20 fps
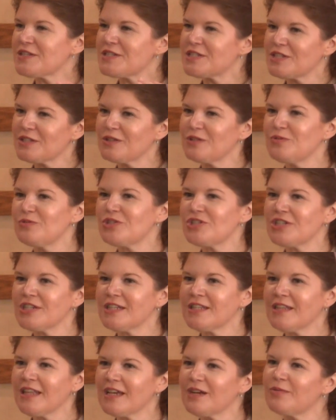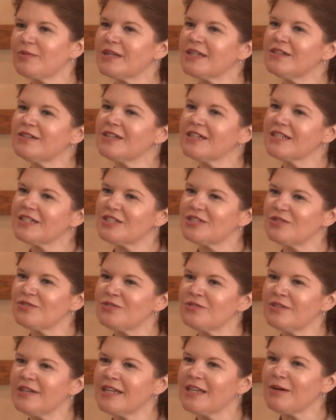solution, like what are you gonna
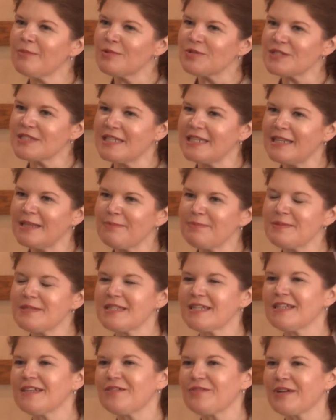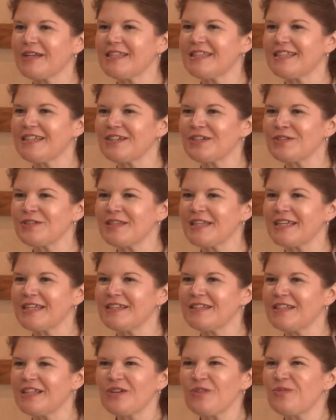do? It almost nips it right there.
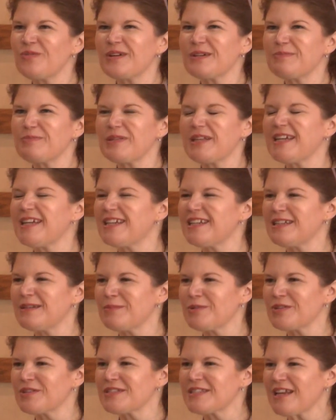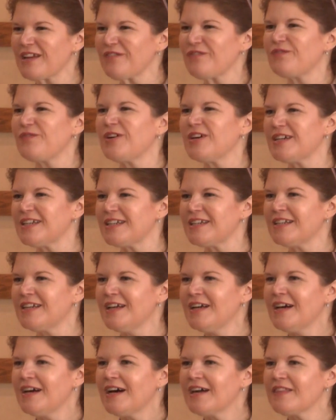They, they don't wanna play anymore. It's not fun.
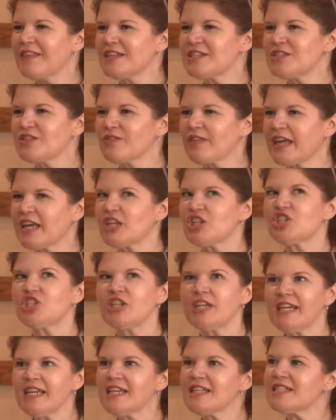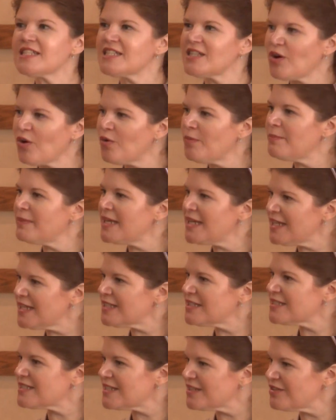Unless you're like, she is so
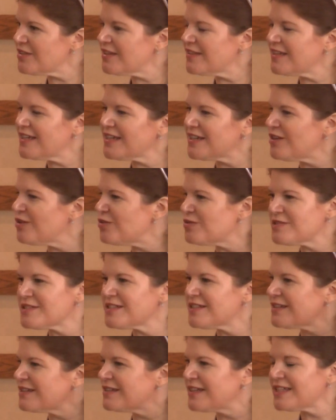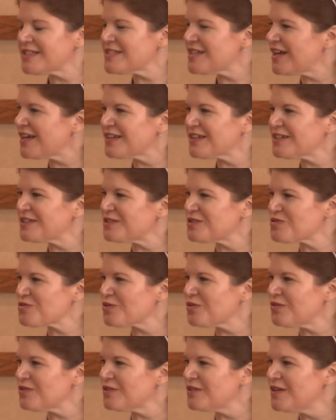mean, serious, and then it goes and gets out of
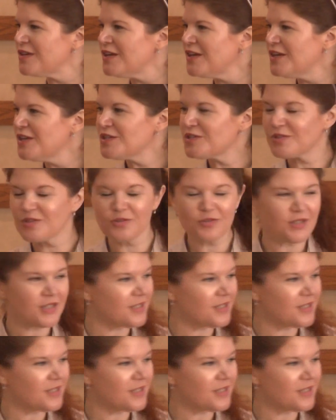control. So you